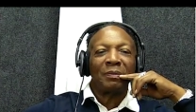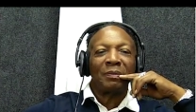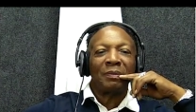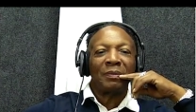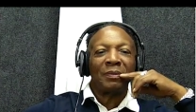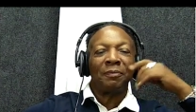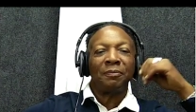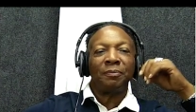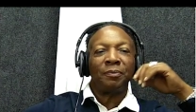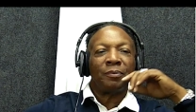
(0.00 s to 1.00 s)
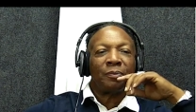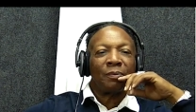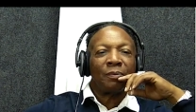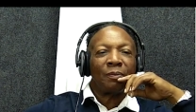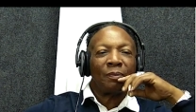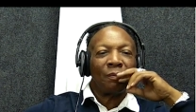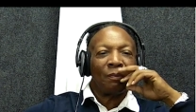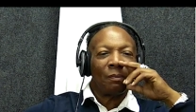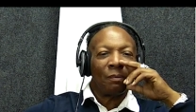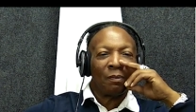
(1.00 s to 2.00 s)
Um, yeah,
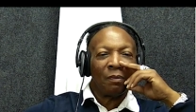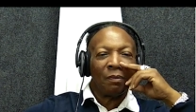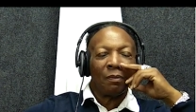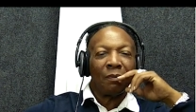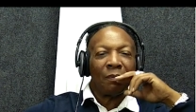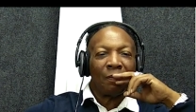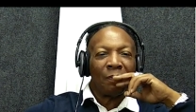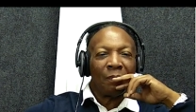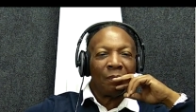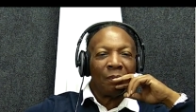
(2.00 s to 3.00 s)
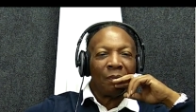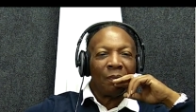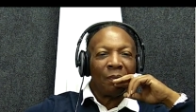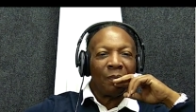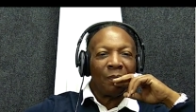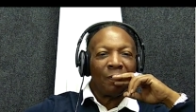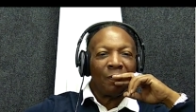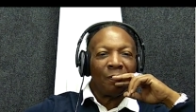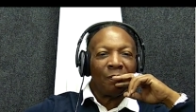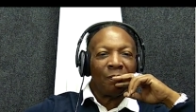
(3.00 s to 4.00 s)
and uh, the ad libs on the end as
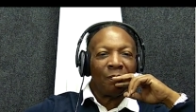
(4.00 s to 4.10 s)
well.